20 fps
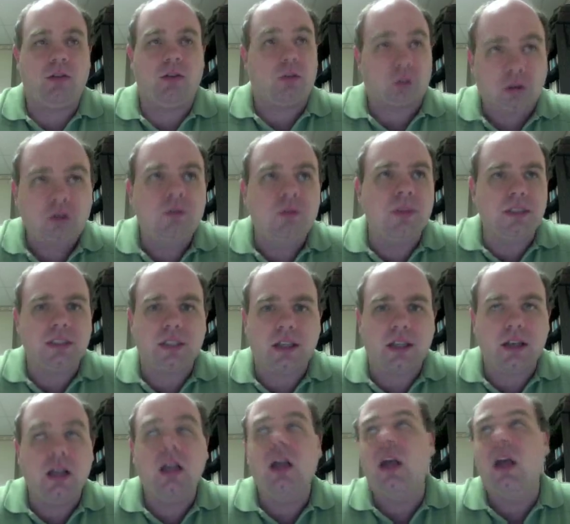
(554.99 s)
No, Krugman
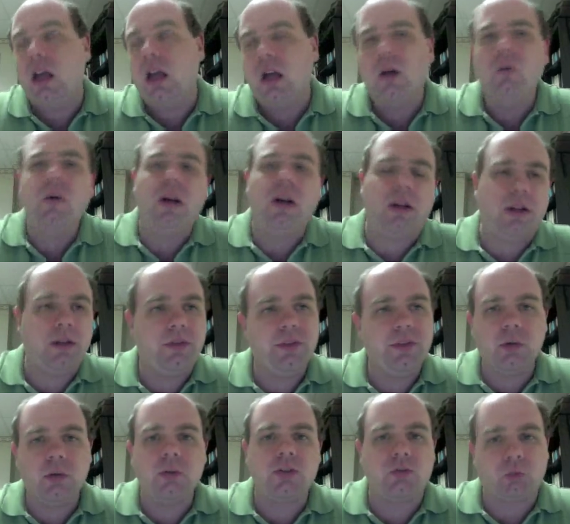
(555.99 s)
said, well,
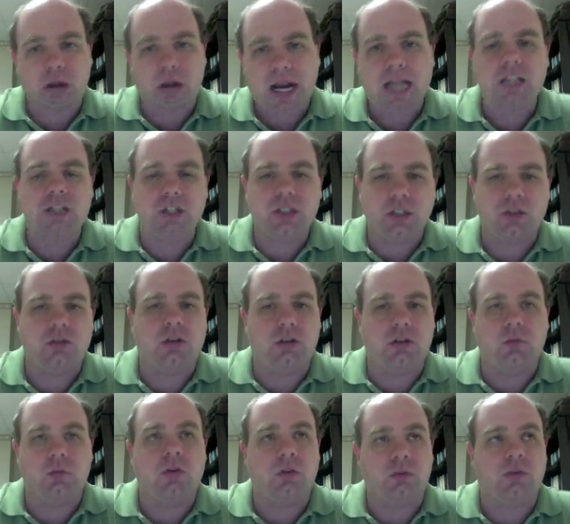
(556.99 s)
there was rationing
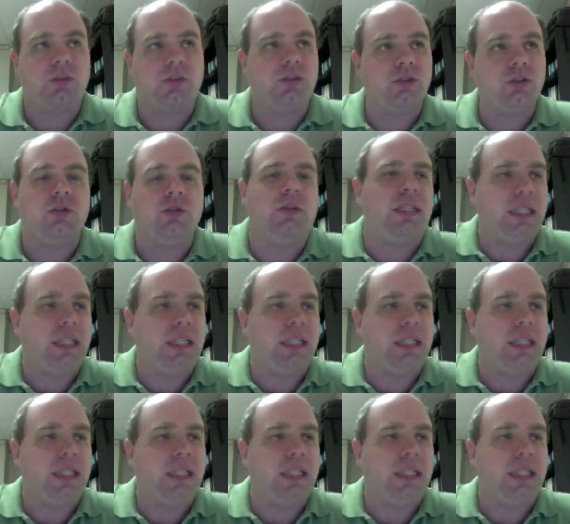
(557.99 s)
during World War II,